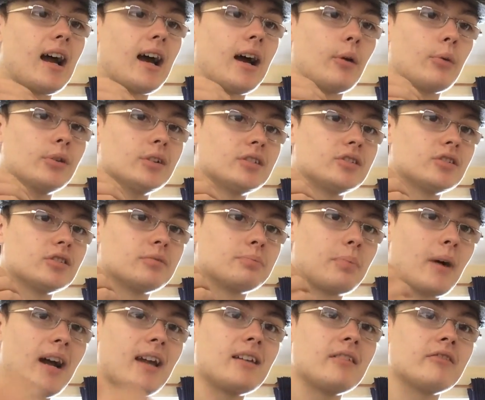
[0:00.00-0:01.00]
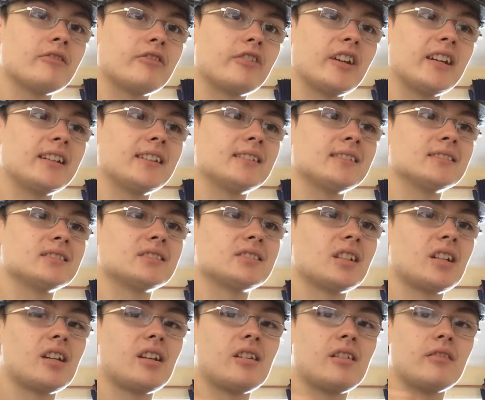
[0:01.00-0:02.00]
I was just buying things
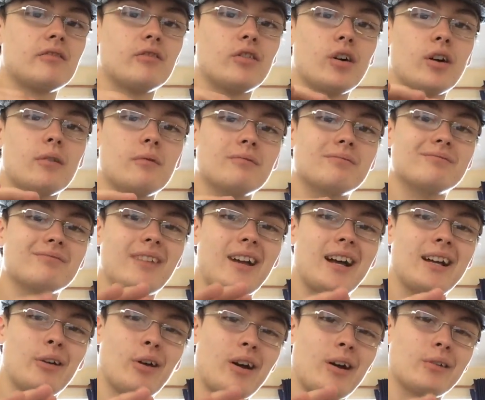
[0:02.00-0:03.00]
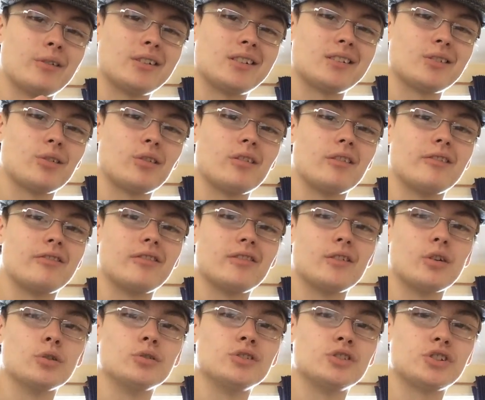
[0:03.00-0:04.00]
that I, I was sort of
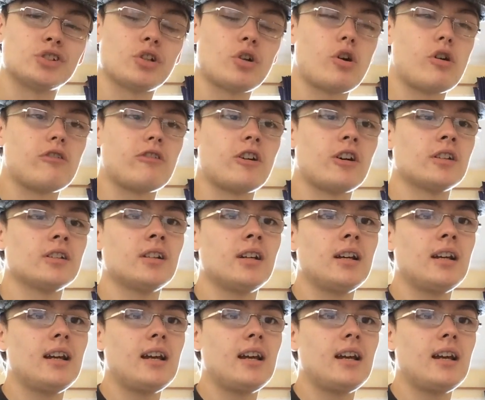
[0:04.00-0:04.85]
unsure on